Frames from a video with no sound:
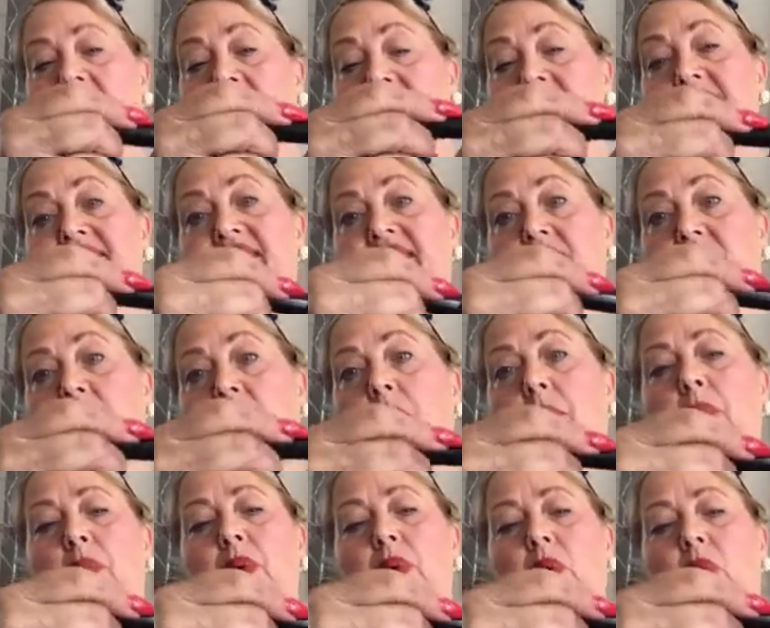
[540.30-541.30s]
as I said, I can't
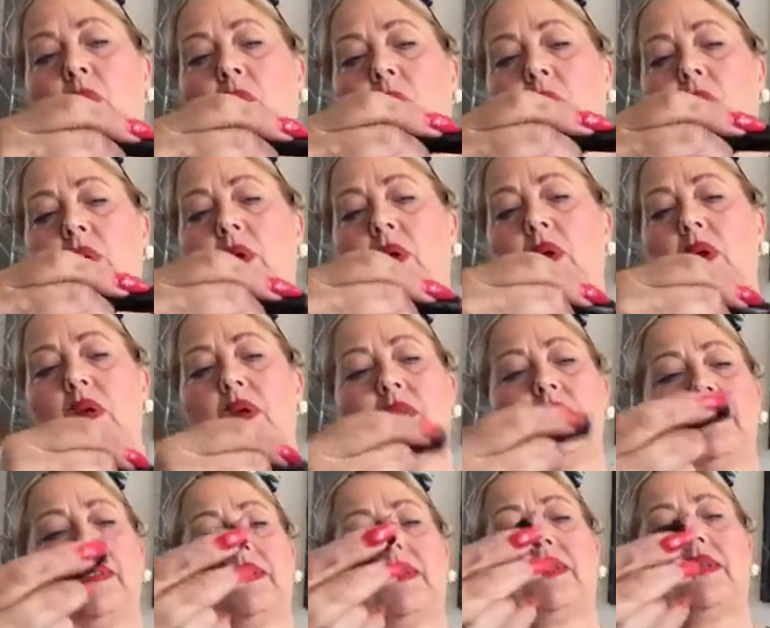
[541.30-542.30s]
put it on.
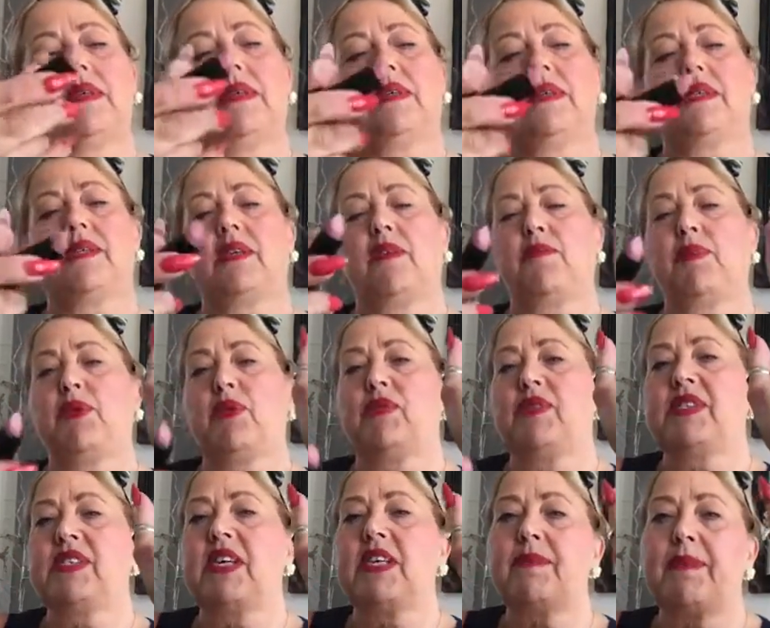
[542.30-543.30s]
So I put it on the
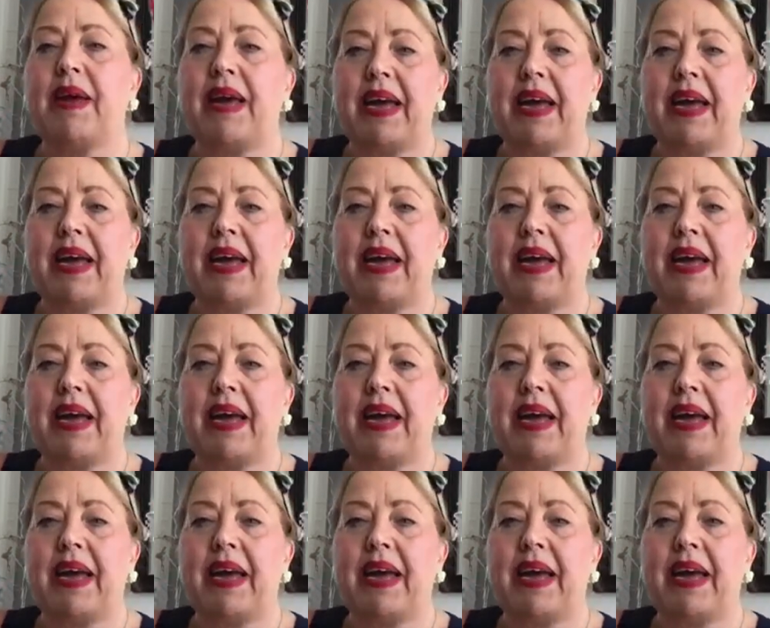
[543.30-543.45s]
side of my